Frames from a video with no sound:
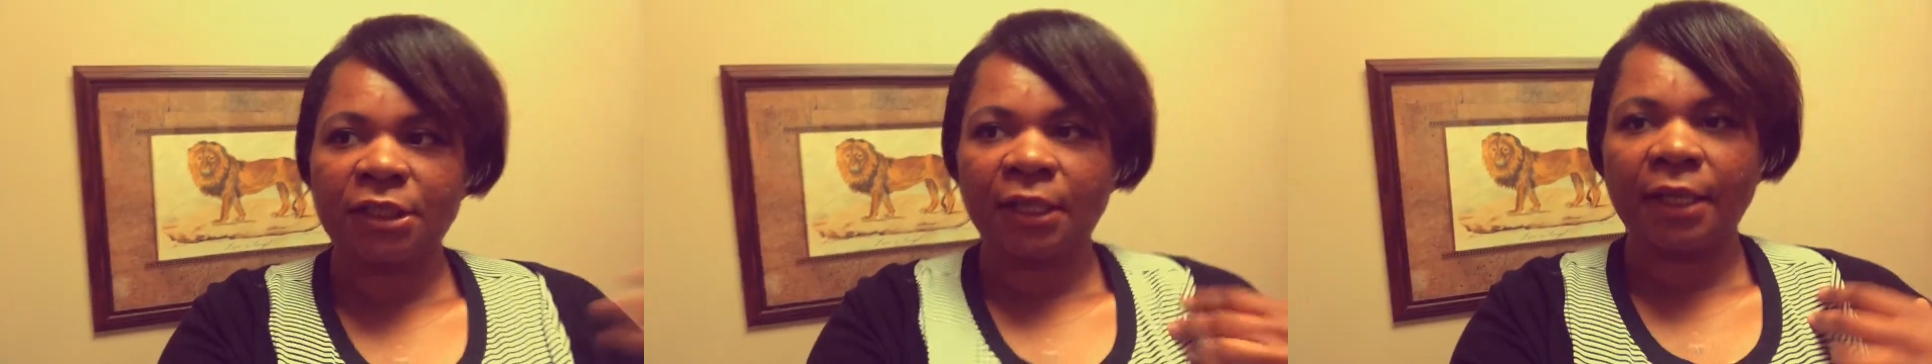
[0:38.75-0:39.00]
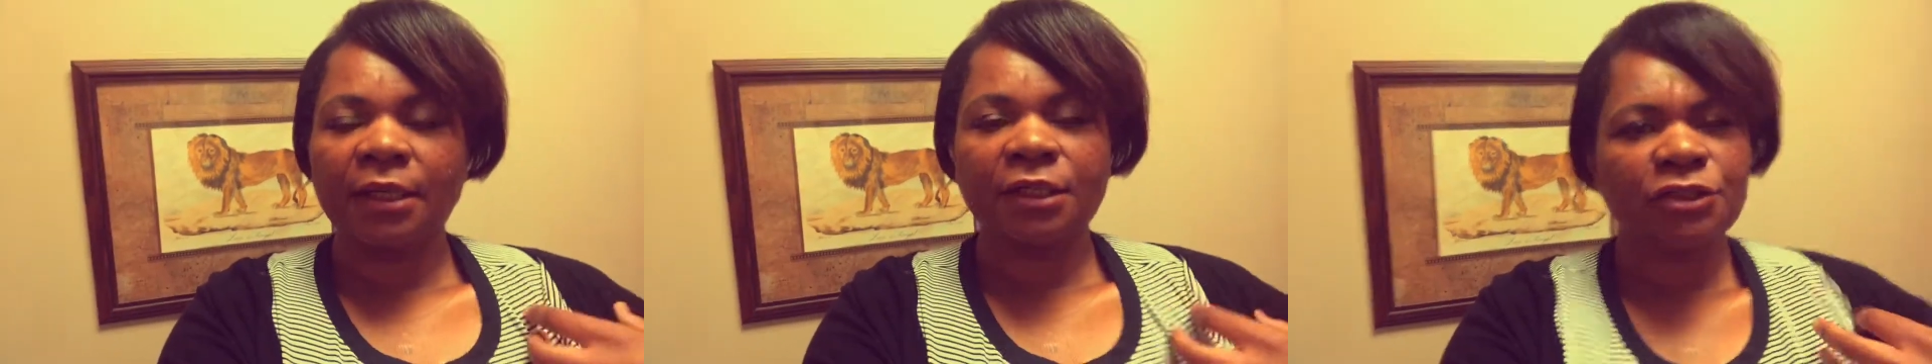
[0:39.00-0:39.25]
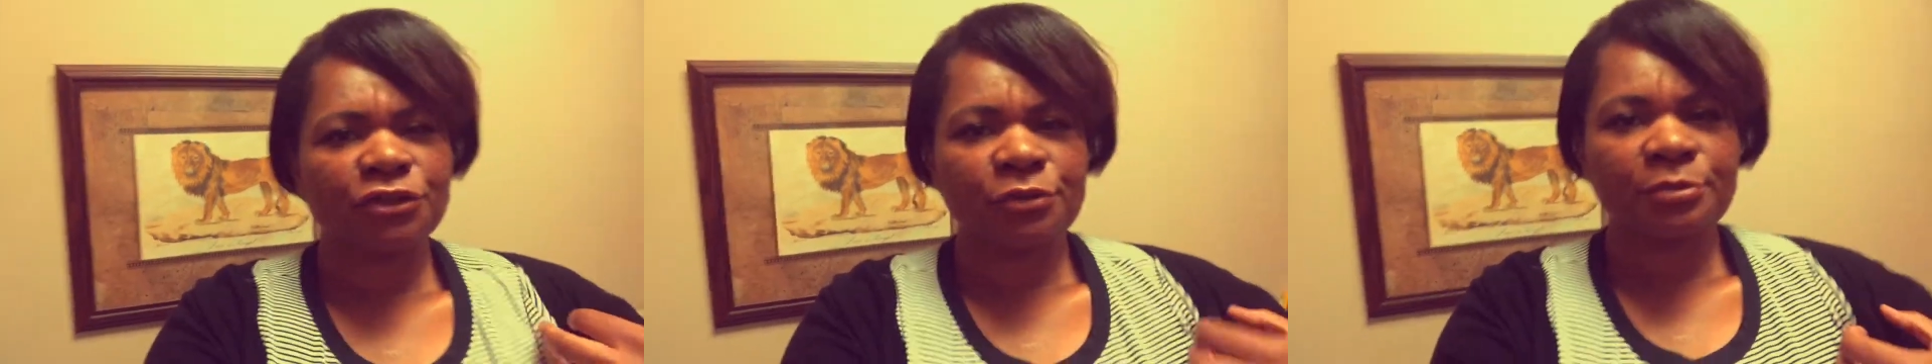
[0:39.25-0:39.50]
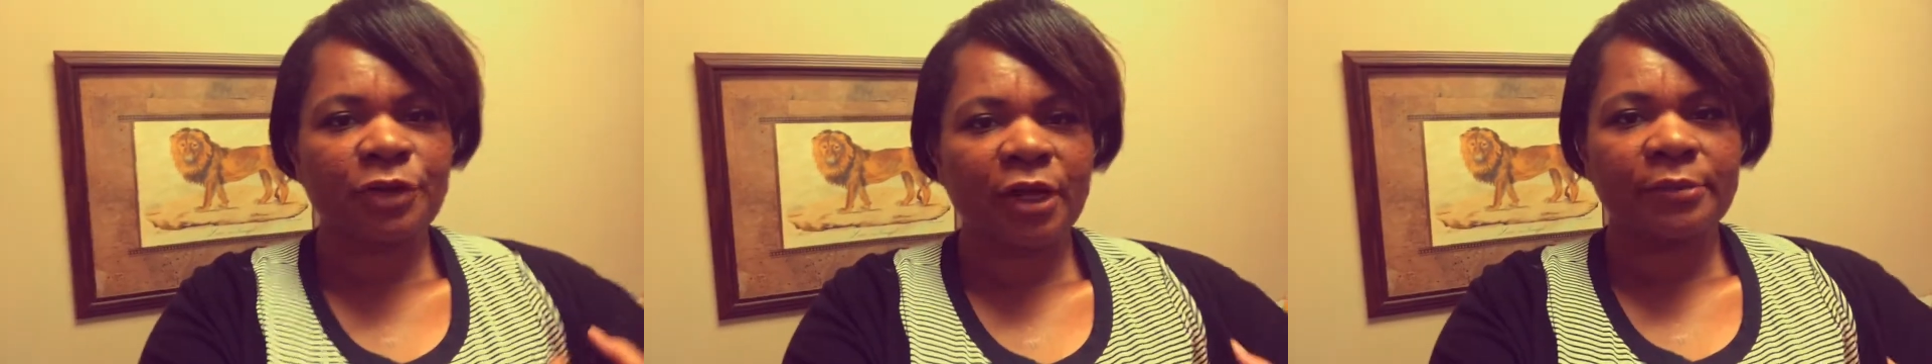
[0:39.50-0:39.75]
I got 100
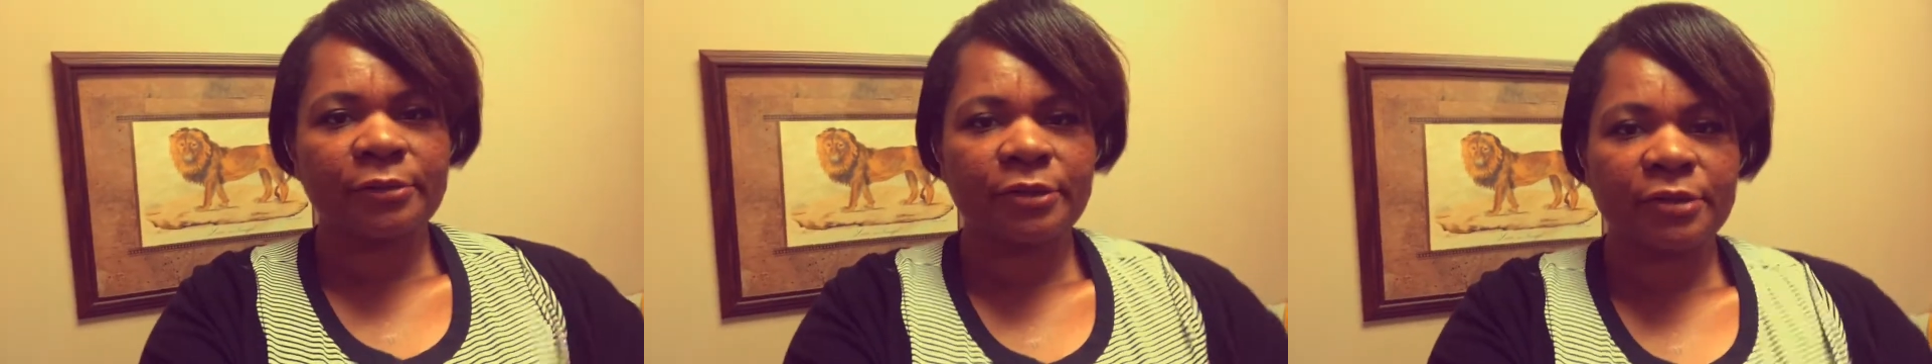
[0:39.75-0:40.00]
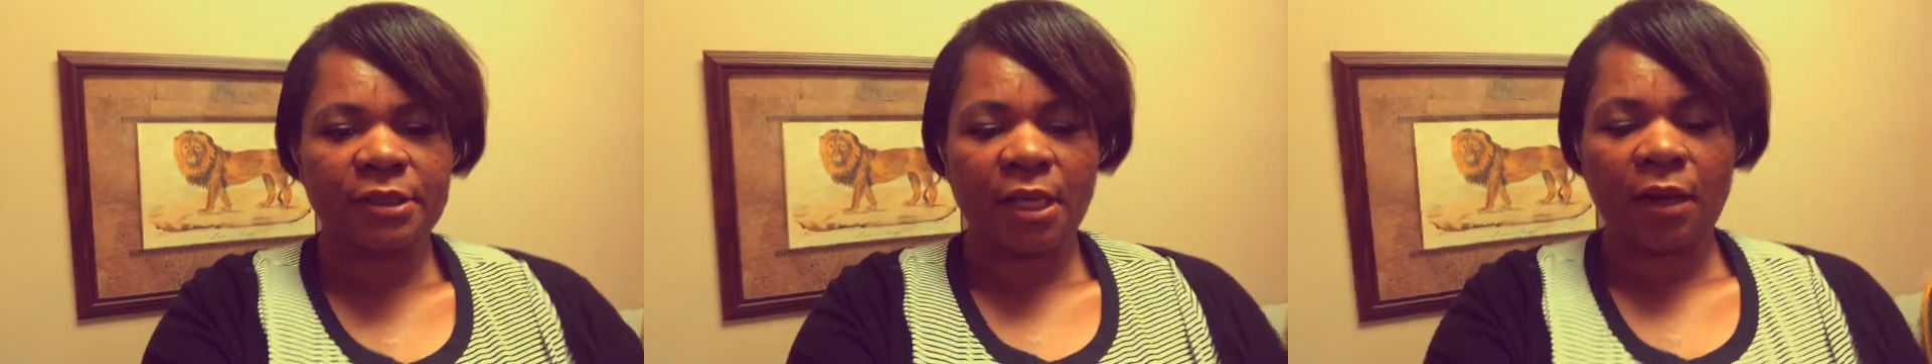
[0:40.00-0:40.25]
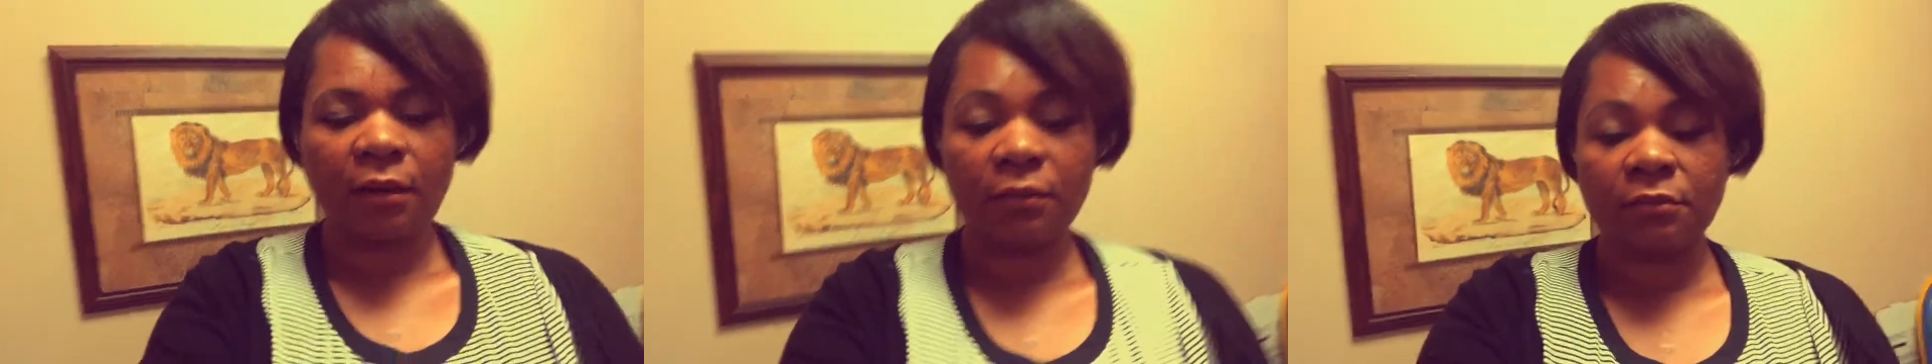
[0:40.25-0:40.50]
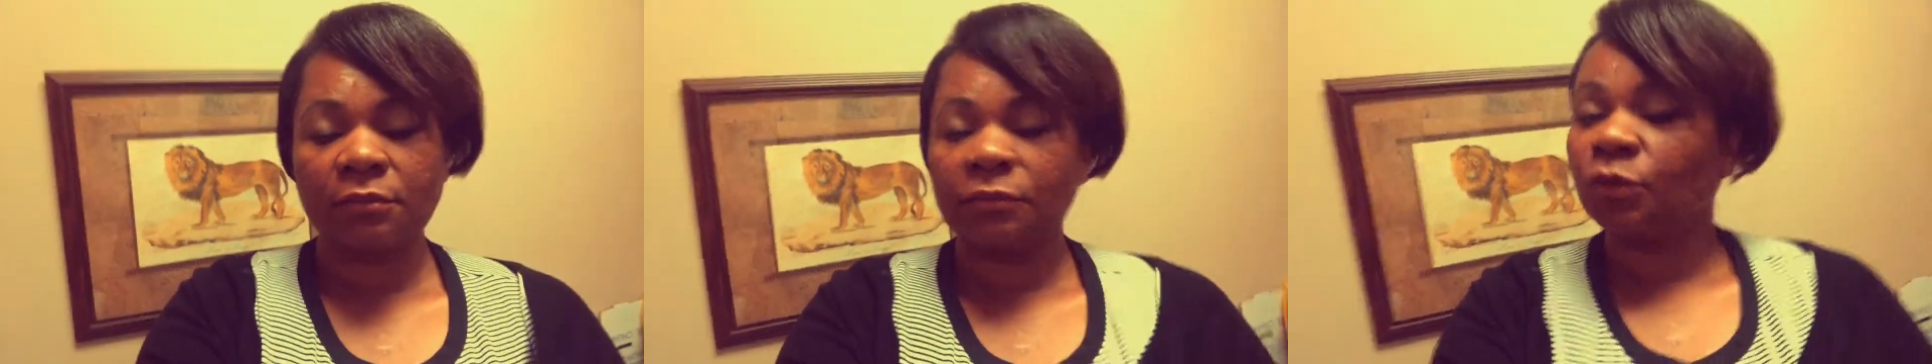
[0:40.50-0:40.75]
subscribers now,
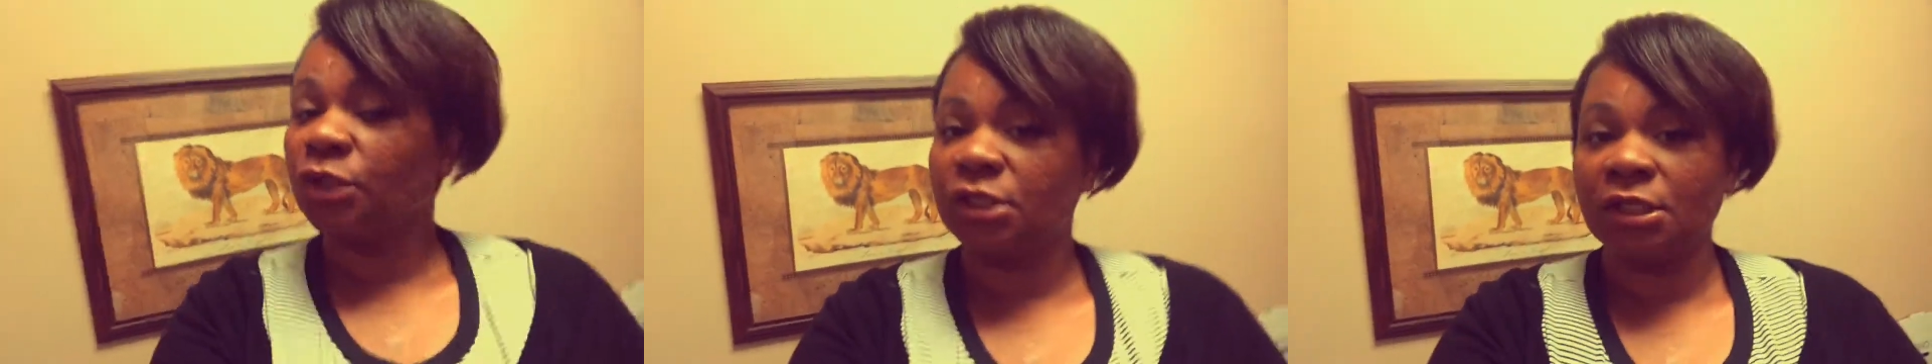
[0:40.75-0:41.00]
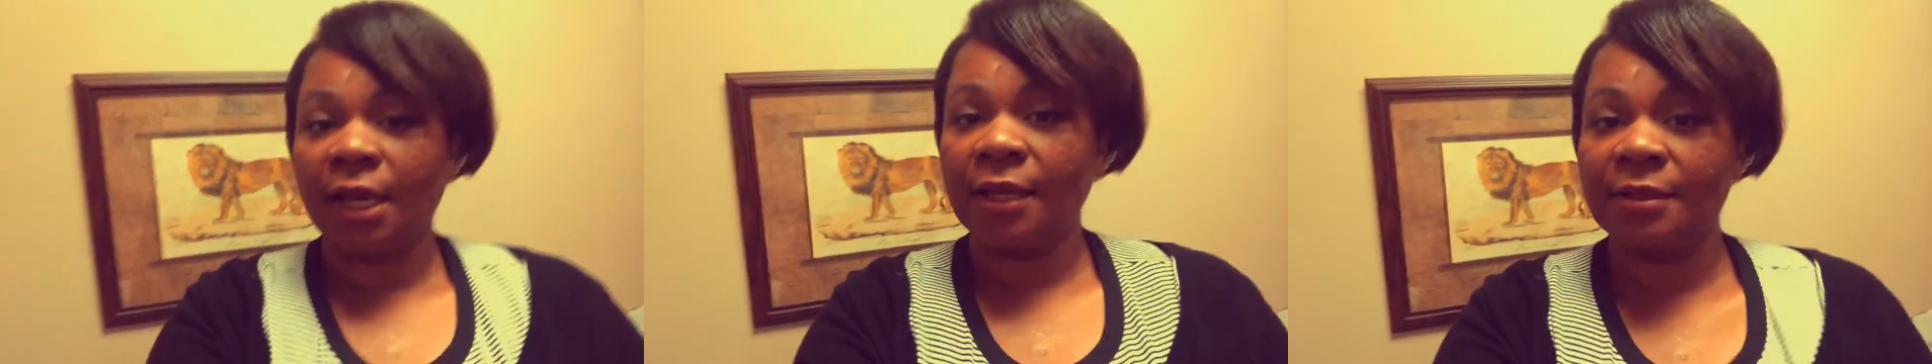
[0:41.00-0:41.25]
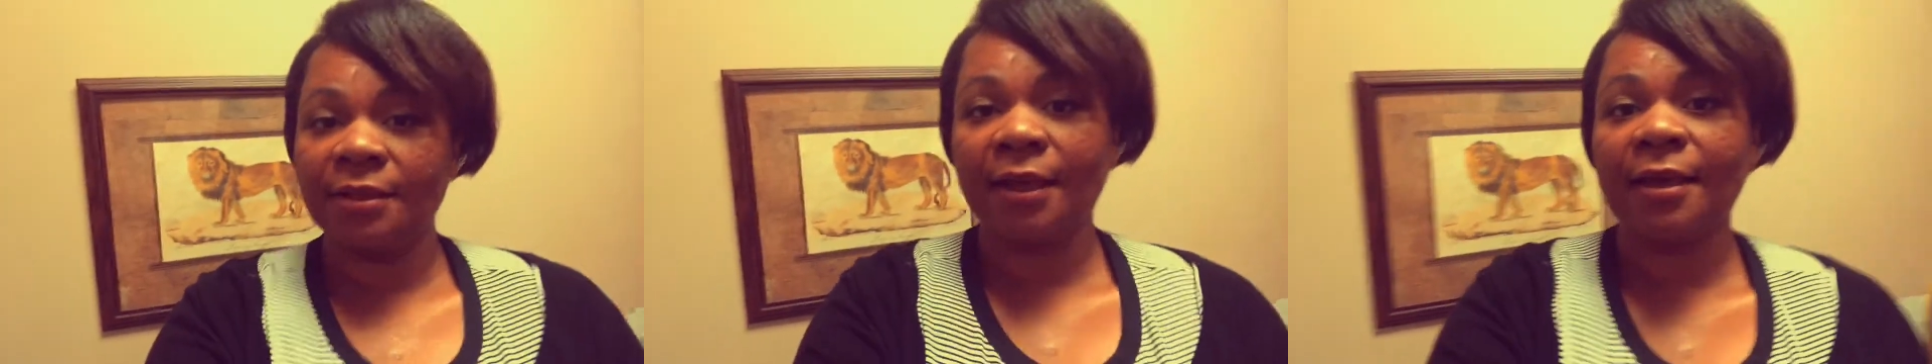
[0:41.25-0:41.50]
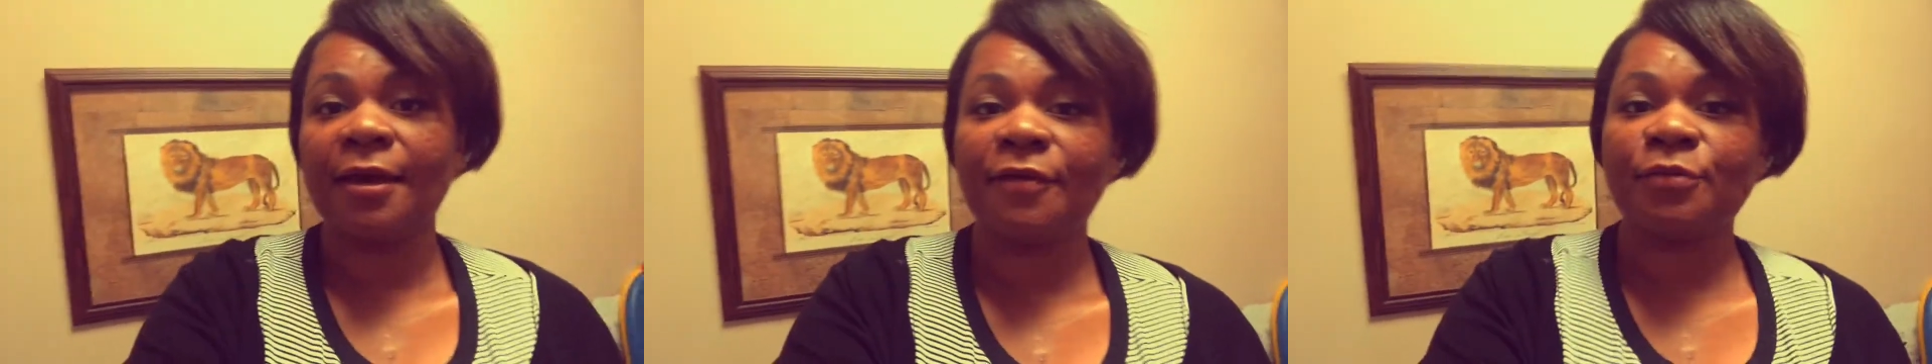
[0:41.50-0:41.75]
which I did
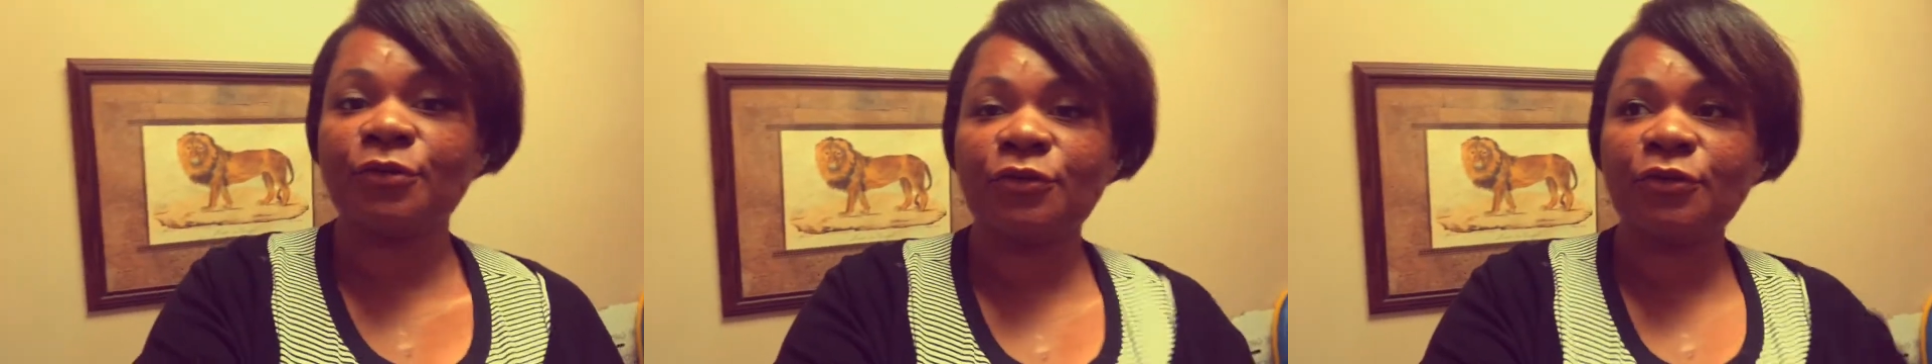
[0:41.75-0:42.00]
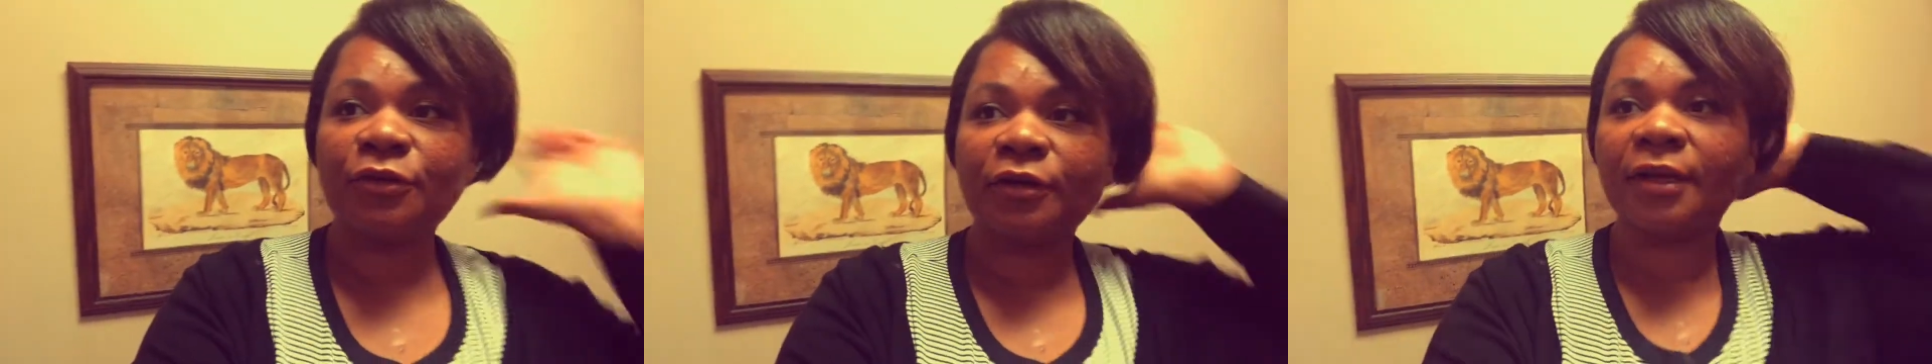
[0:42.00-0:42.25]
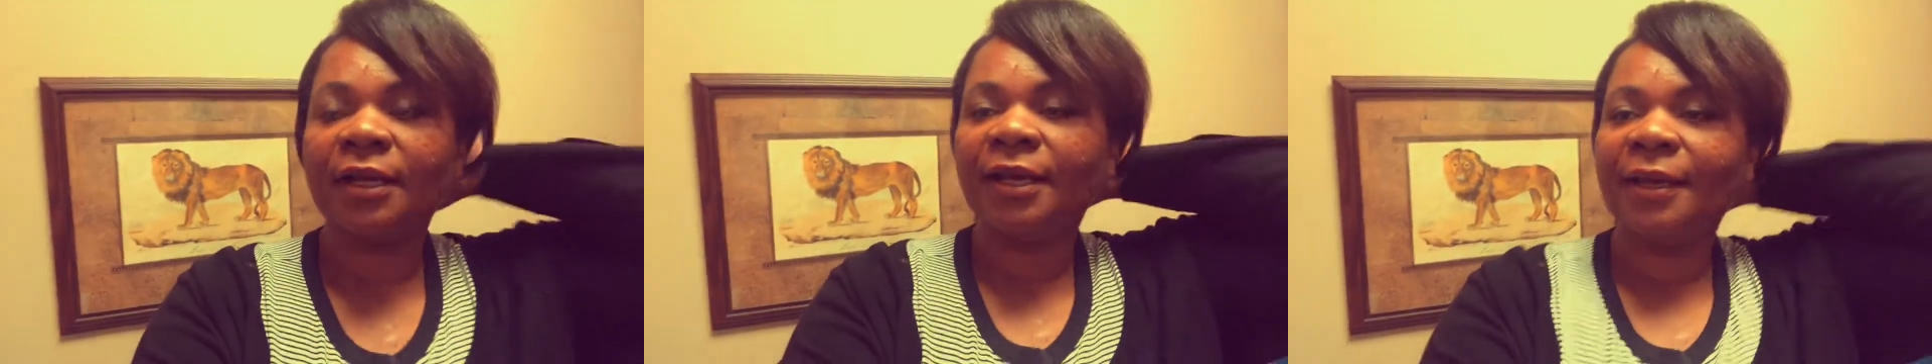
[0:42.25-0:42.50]
not have before.